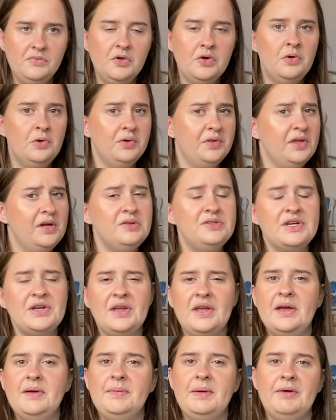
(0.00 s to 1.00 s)
although don't
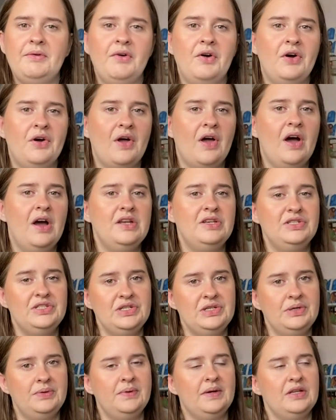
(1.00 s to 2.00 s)
get me wrong, I
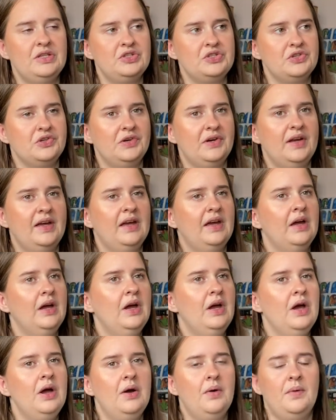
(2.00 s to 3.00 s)
do enjoy
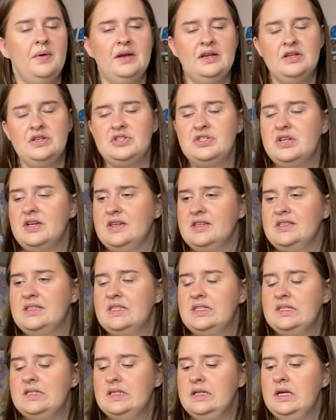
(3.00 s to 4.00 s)
when it's
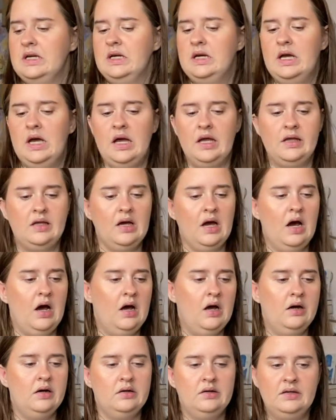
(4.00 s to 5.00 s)
just a
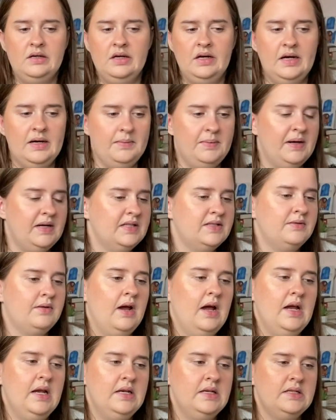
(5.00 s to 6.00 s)
girl, her best
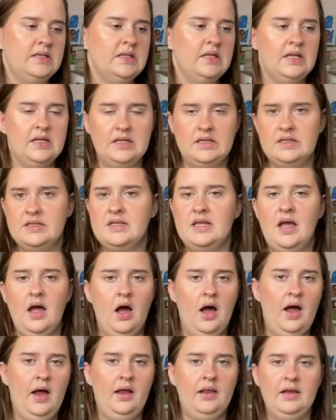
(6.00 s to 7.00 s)
friend, and then it's the
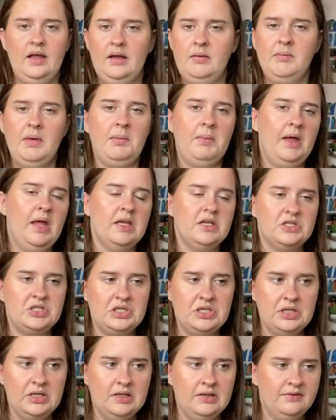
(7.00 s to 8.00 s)
guy and like maybe his
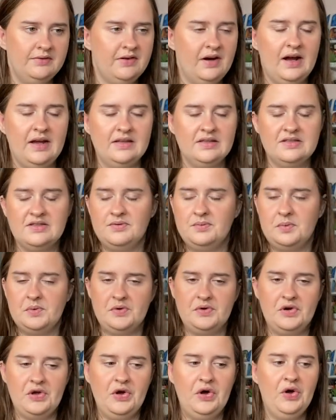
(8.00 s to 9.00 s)
two friends and
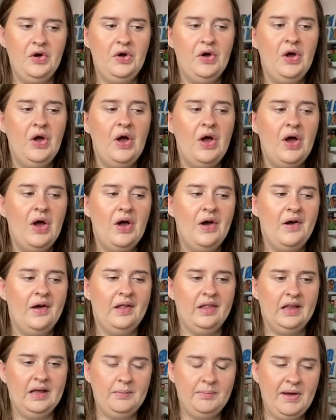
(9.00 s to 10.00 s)
whatnot,
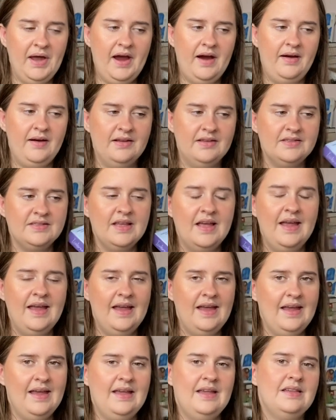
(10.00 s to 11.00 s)
and like parents.
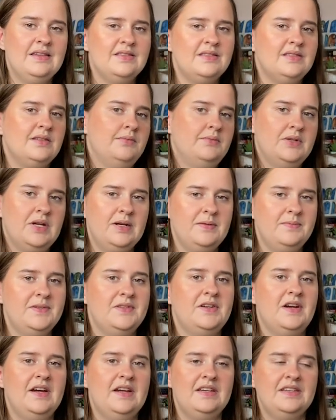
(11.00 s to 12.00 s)
It is sometimes
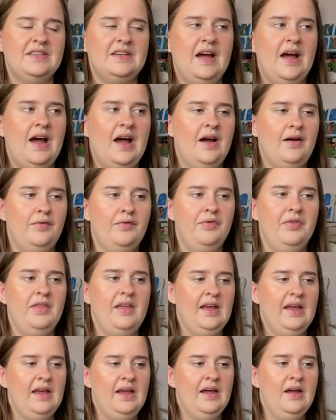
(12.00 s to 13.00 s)
nice to have
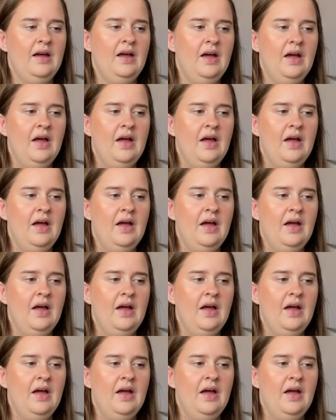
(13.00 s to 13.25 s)
the